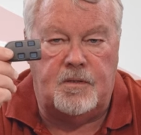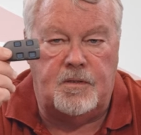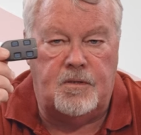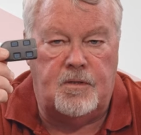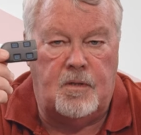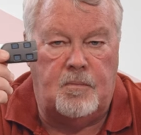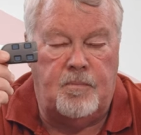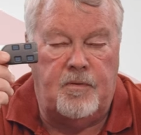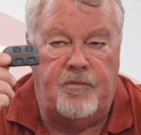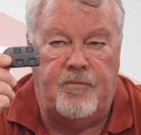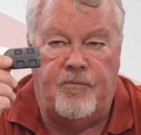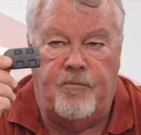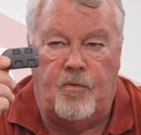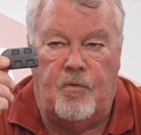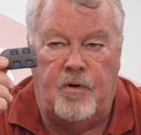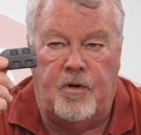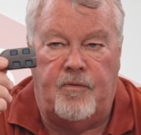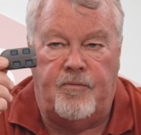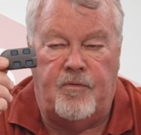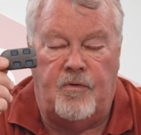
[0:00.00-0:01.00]
This could be
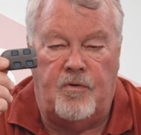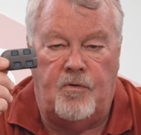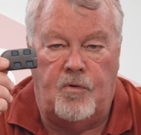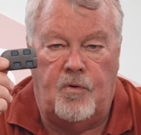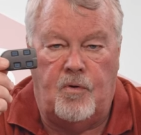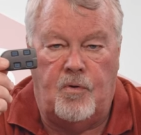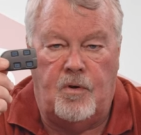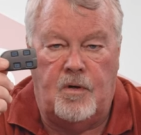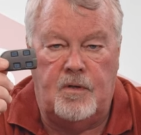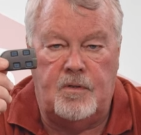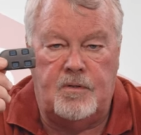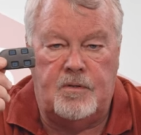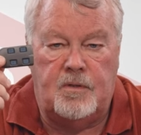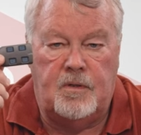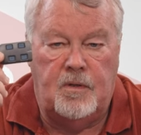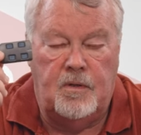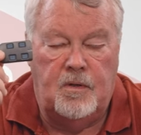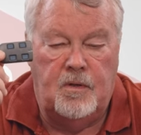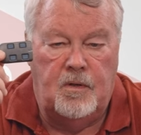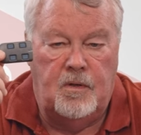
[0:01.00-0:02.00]
four different doors,
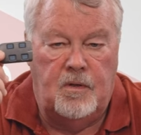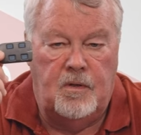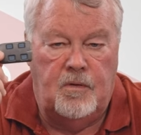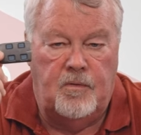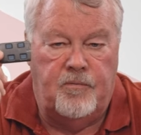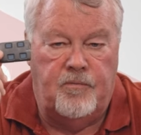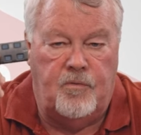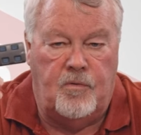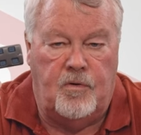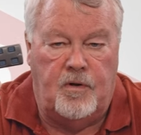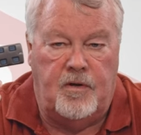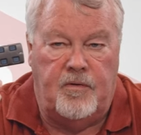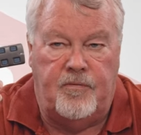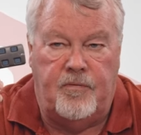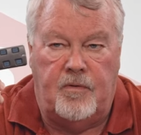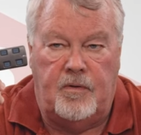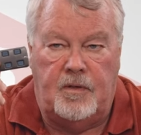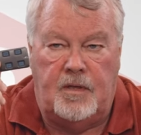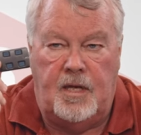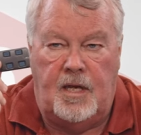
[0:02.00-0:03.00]
four
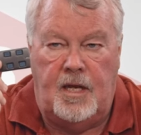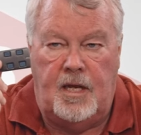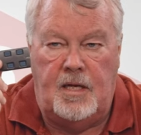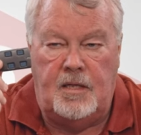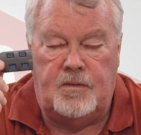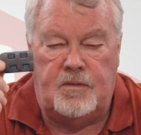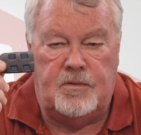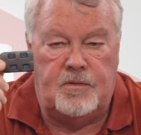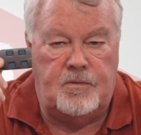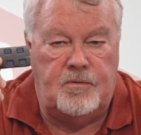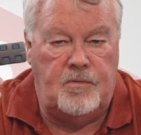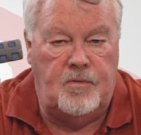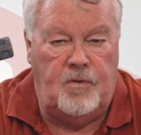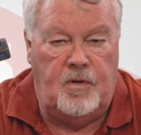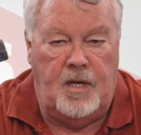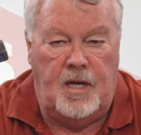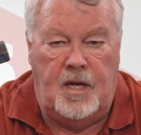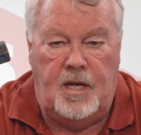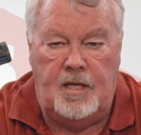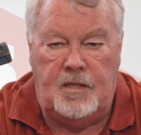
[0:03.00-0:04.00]
different gates, two
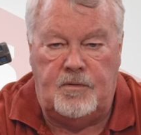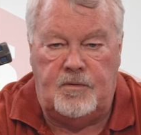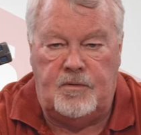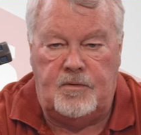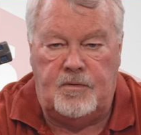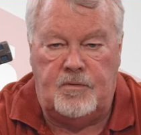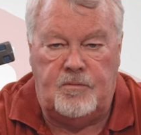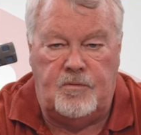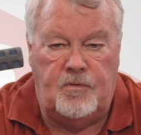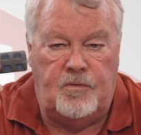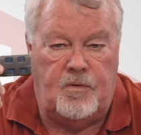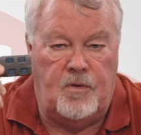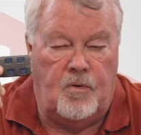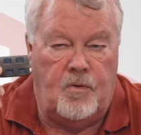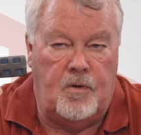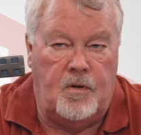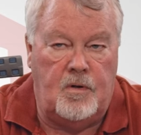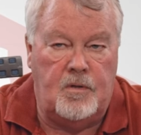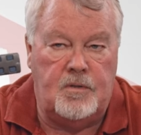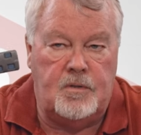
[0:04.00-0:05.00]
gates, two
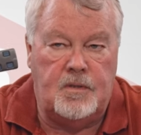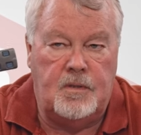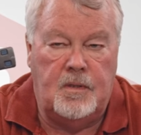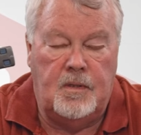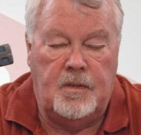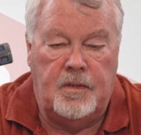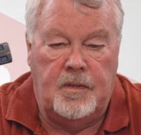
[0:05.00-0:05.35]
doors,